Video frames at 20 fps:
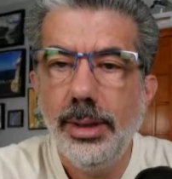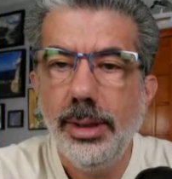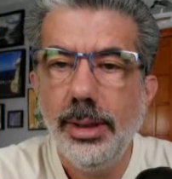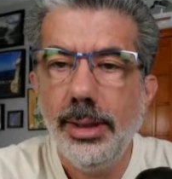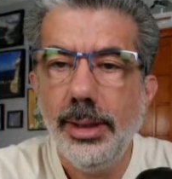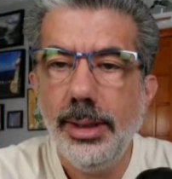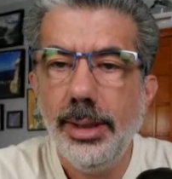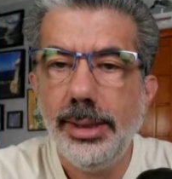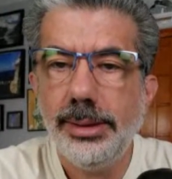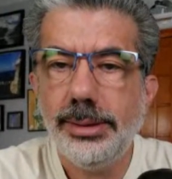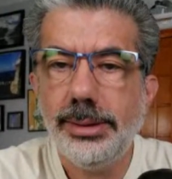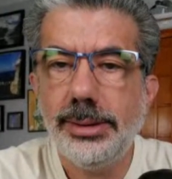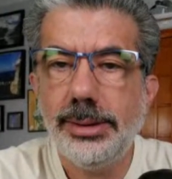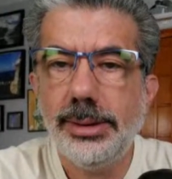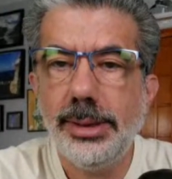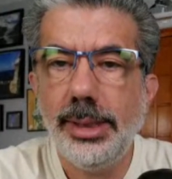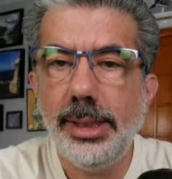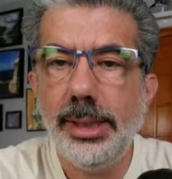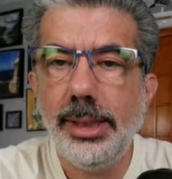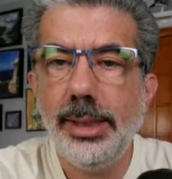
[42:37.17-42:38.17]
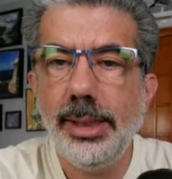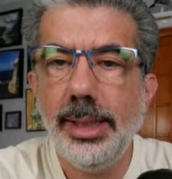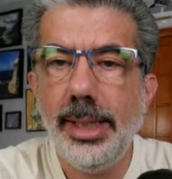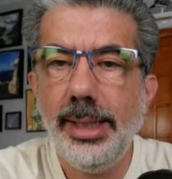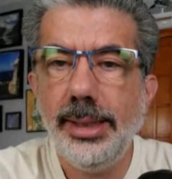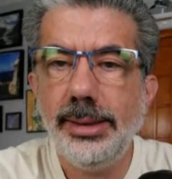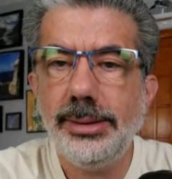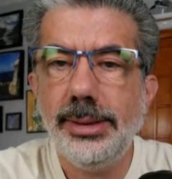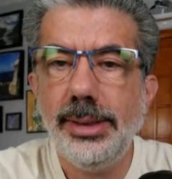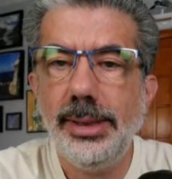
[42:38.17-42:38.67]
Let's see.
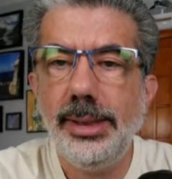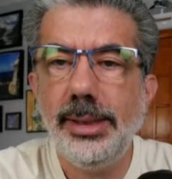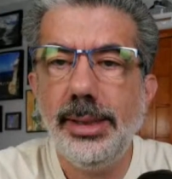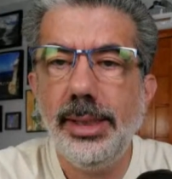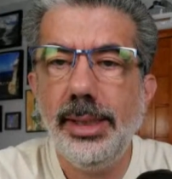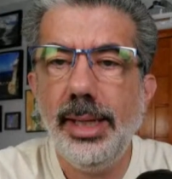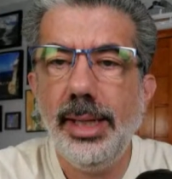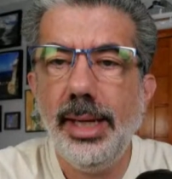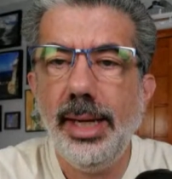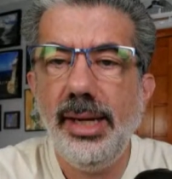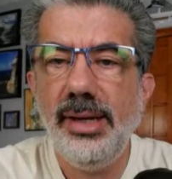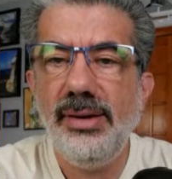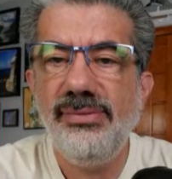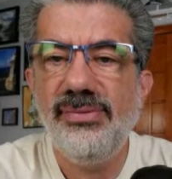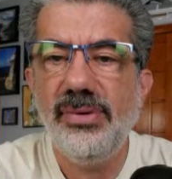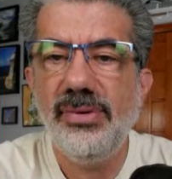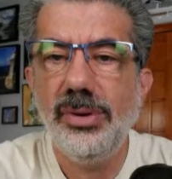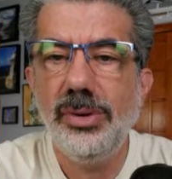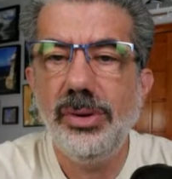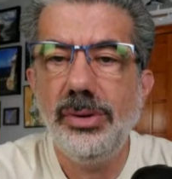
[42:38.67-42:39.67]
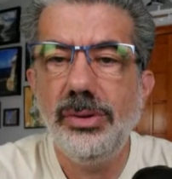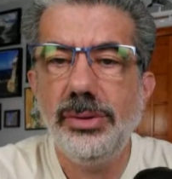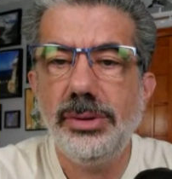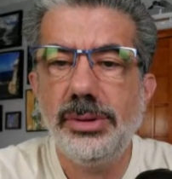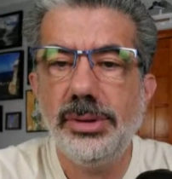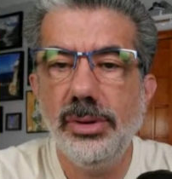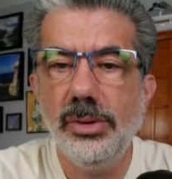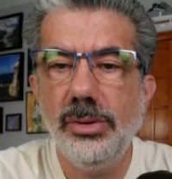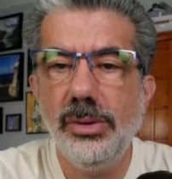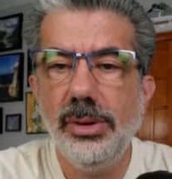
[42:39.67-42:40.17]
Nancy did a
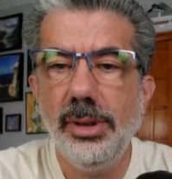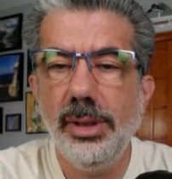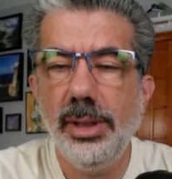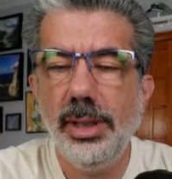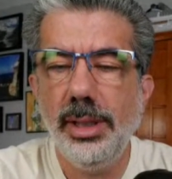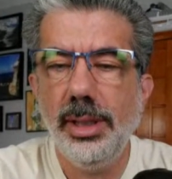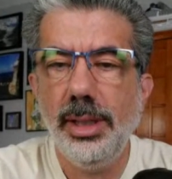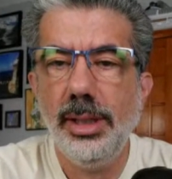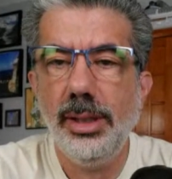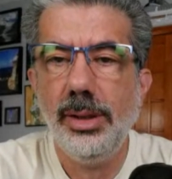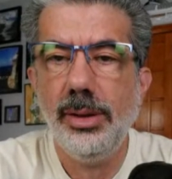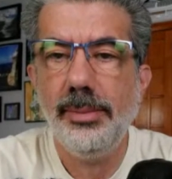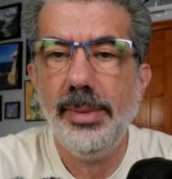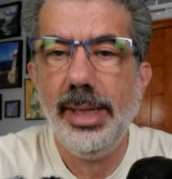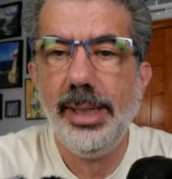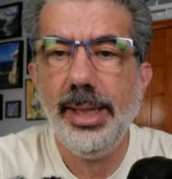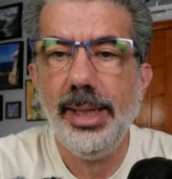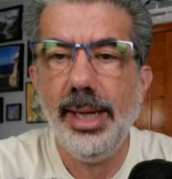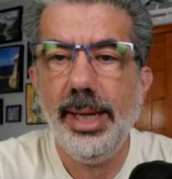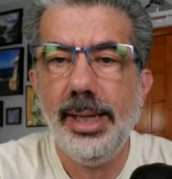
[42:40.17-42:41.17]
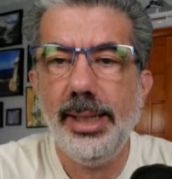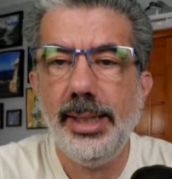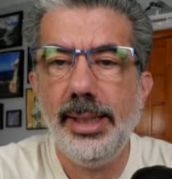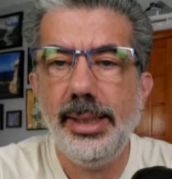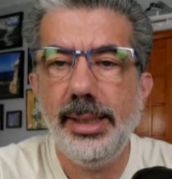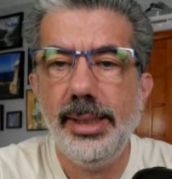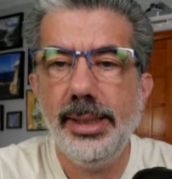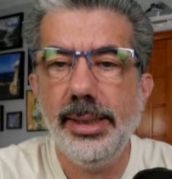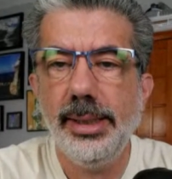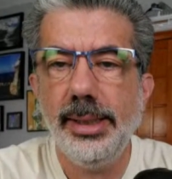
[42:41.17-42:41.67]
food tour. Oh my God,
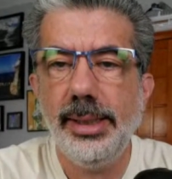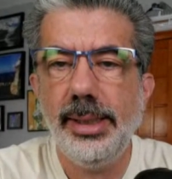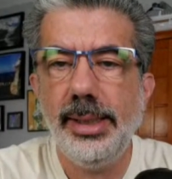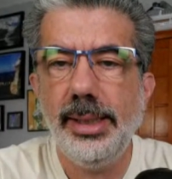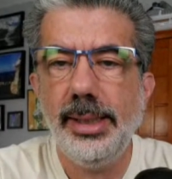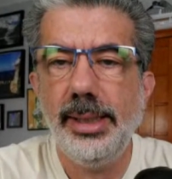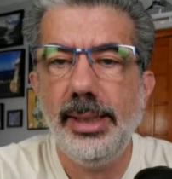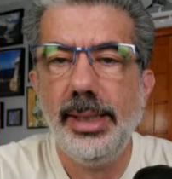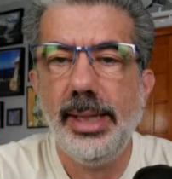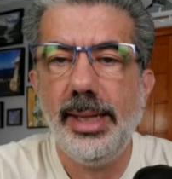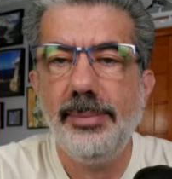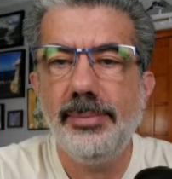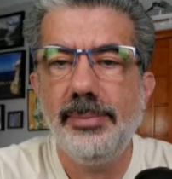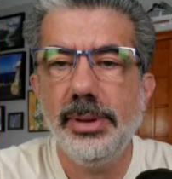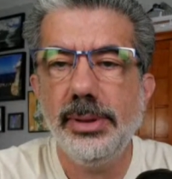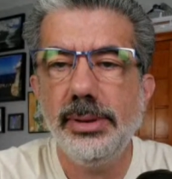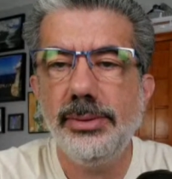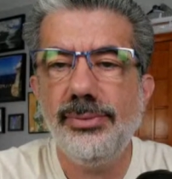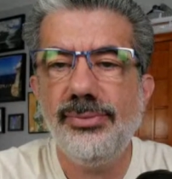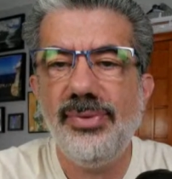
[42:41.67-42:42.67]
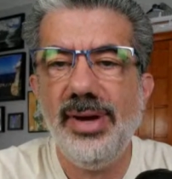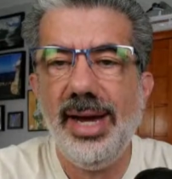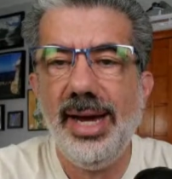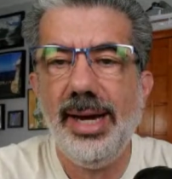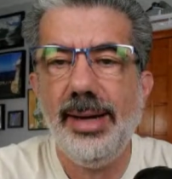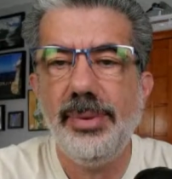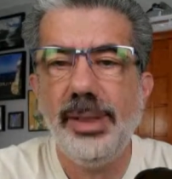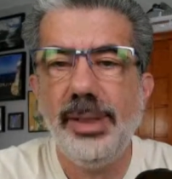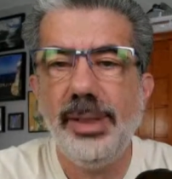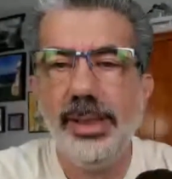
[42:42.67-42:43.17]
in Italy, in Naples,
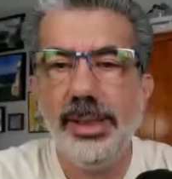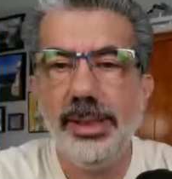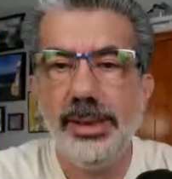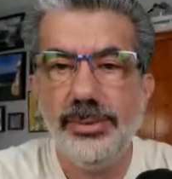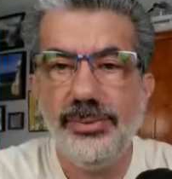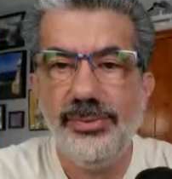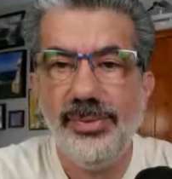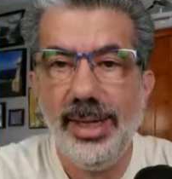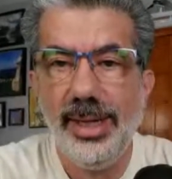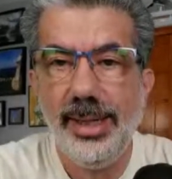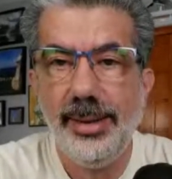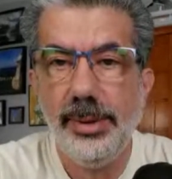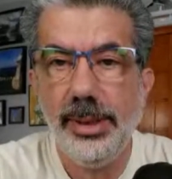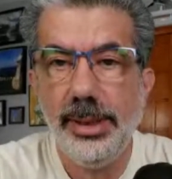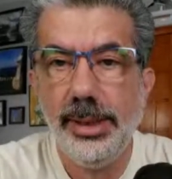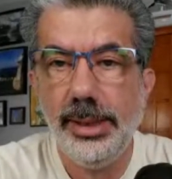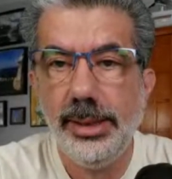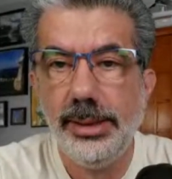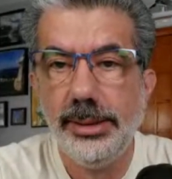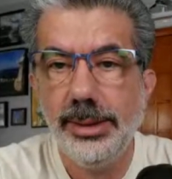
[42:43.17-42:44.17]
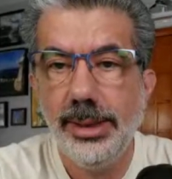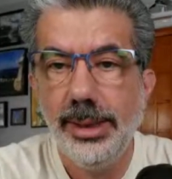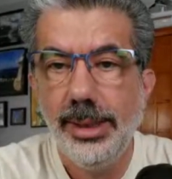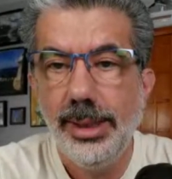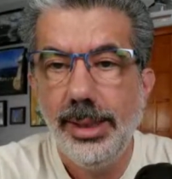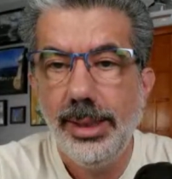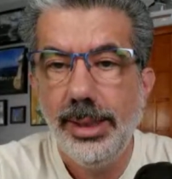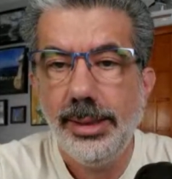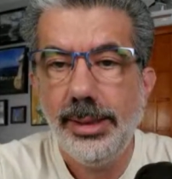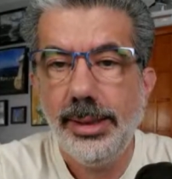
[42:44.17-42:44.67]
fabulous, fabulous.
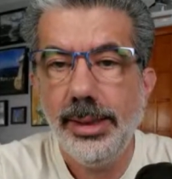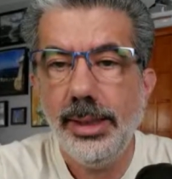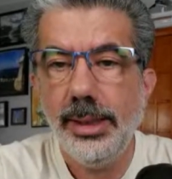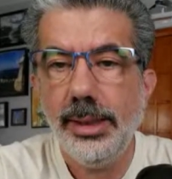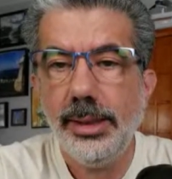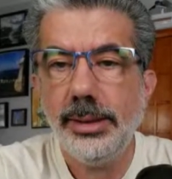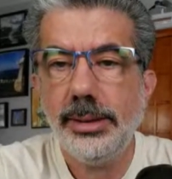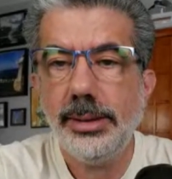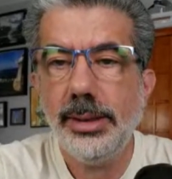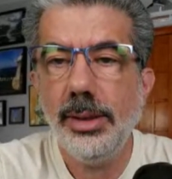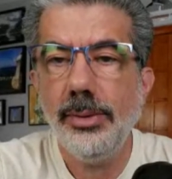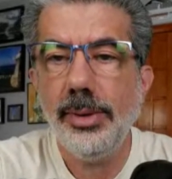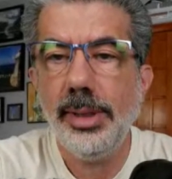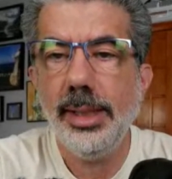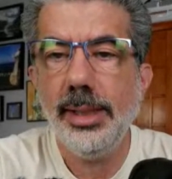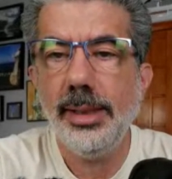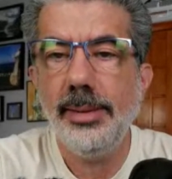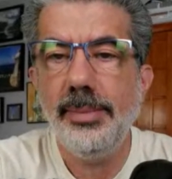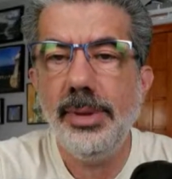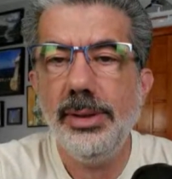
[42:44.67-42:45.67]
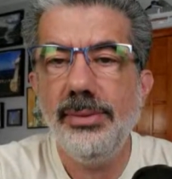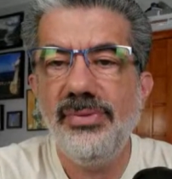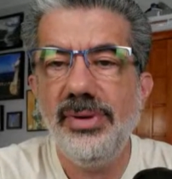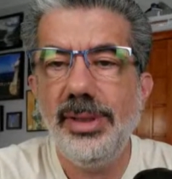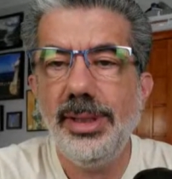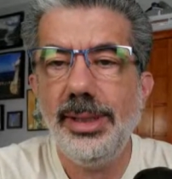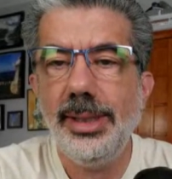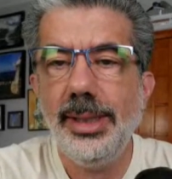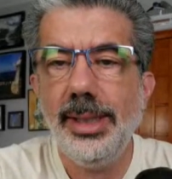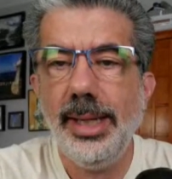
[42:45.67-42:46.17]
Doug is going on to
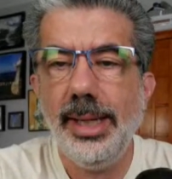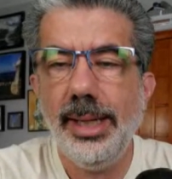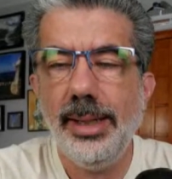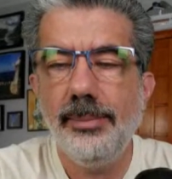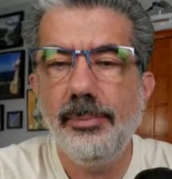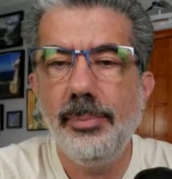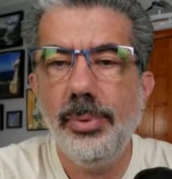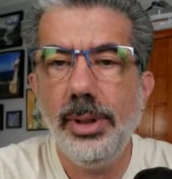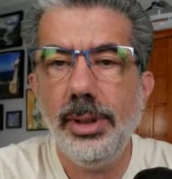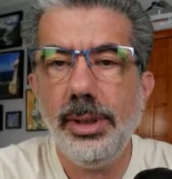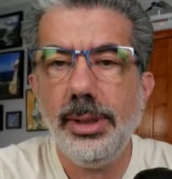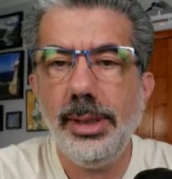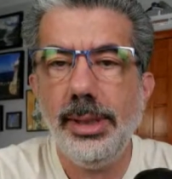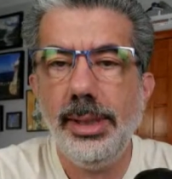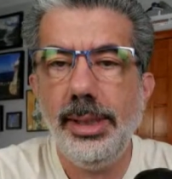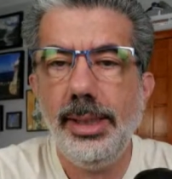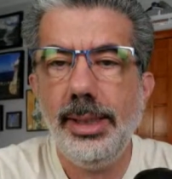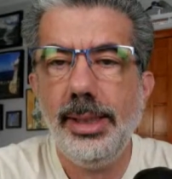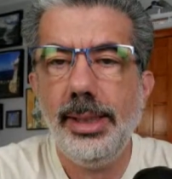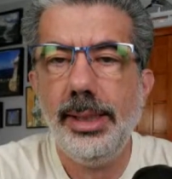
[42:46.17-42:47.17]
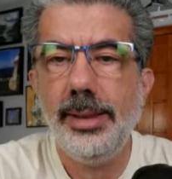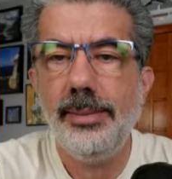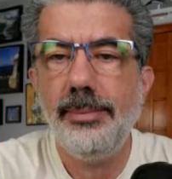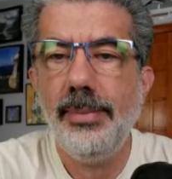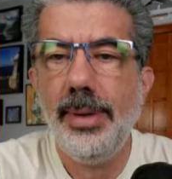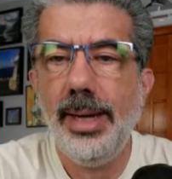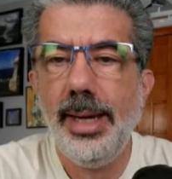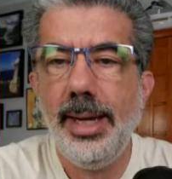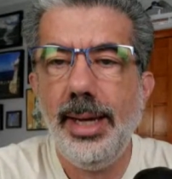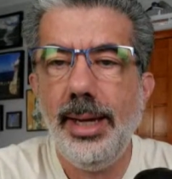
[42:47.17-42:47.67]
Meraviglia out of Brooklyn
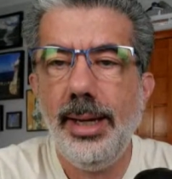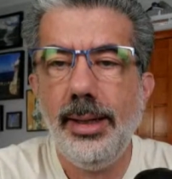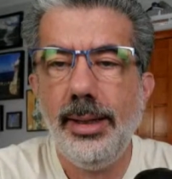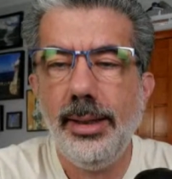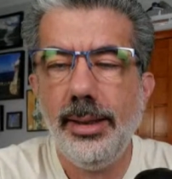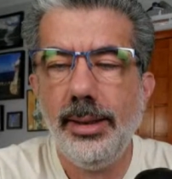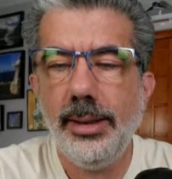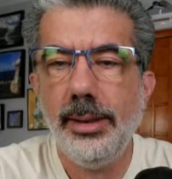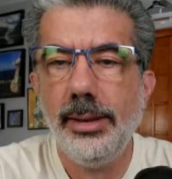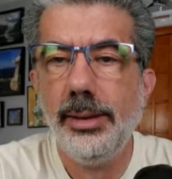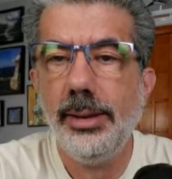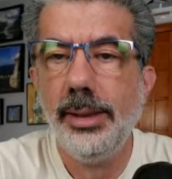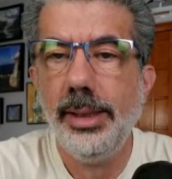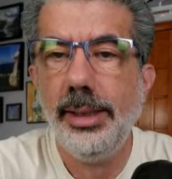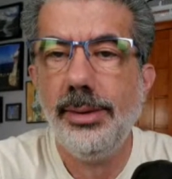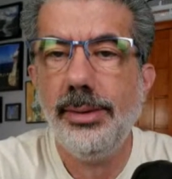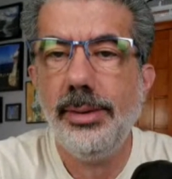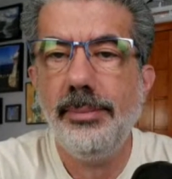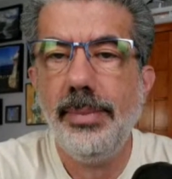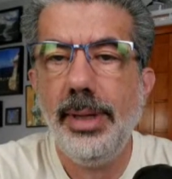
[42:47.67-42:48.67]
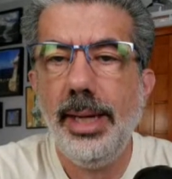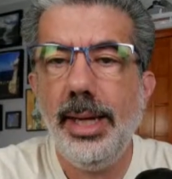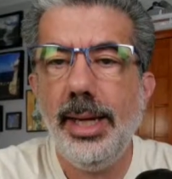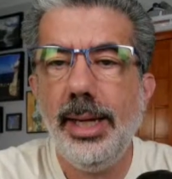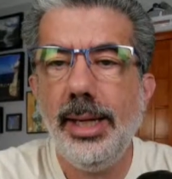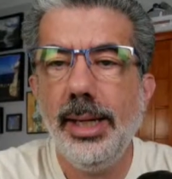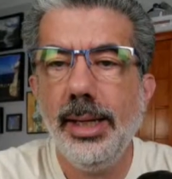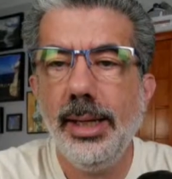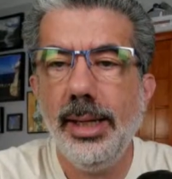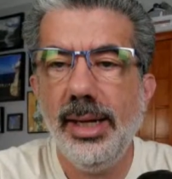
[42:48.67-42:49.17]
in May, a little later in
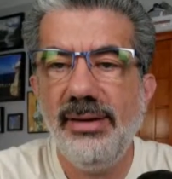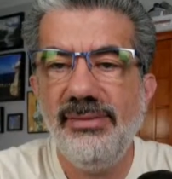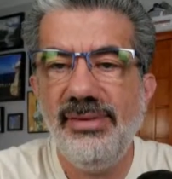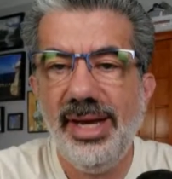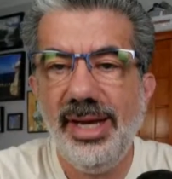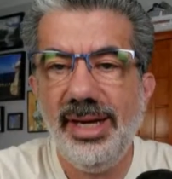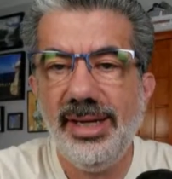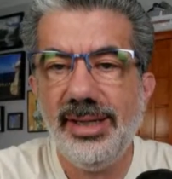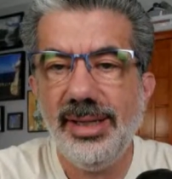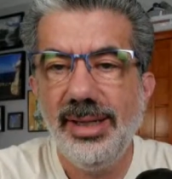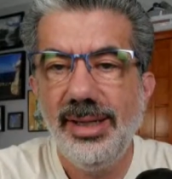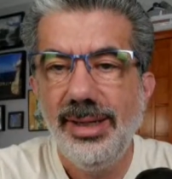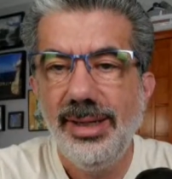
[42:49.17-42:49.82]
May. Love it.